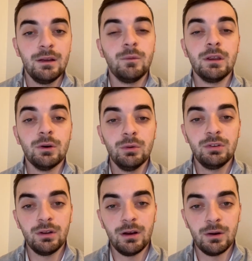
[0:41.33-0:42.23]
We
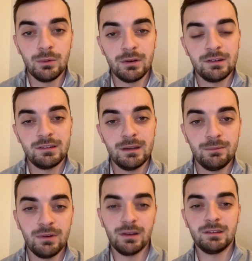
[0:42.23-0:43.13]
also hold
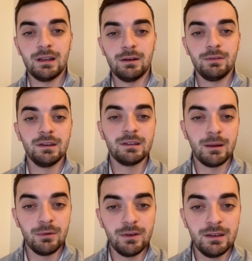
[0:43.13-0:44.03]
SITFA Southeast
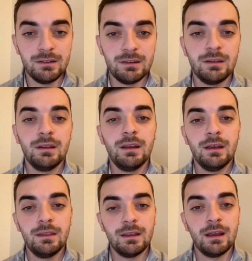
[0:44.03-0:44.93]
Hub events
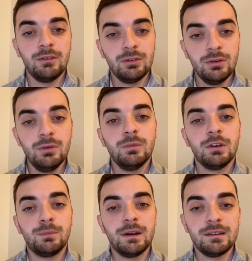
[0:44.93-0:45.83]
at the council,
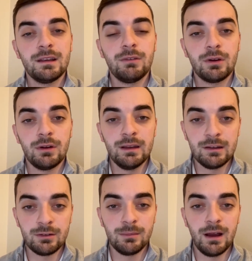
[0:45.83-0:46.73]
which bring together
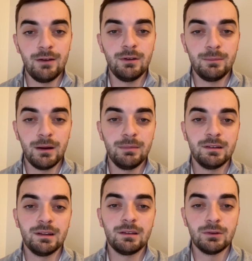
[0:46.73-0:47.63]
colleagues from other public
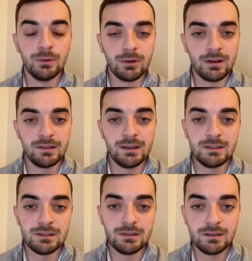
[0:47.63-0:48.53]
sector
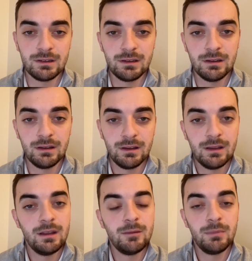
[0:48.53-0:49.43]
organisations.
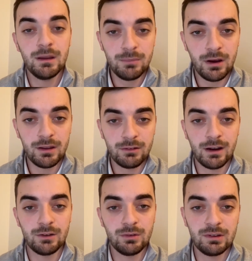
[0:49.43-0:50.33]
Being part of the
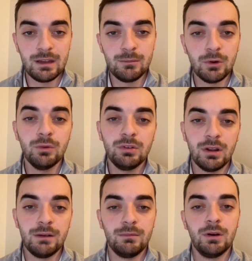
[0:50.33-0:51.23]
graduate scheme
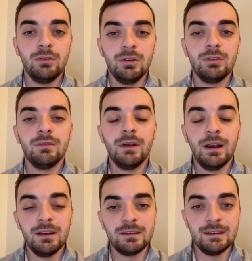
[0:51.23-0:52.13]
also enrols you to
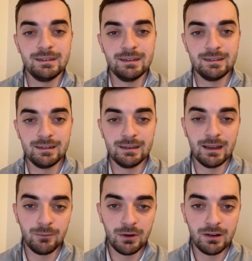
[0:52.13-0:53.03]
various ECC
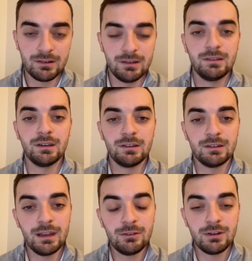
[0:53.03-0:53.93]
networks, such as
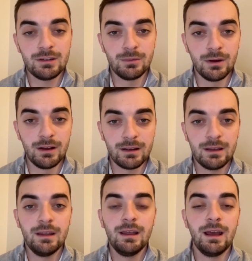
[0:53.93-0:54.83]
Entry to Work
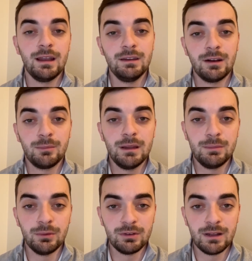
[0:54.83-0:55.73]
and Young
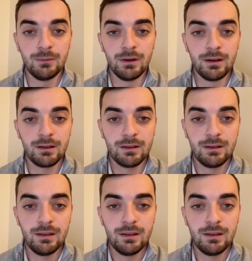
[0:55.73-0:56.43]
People's Network.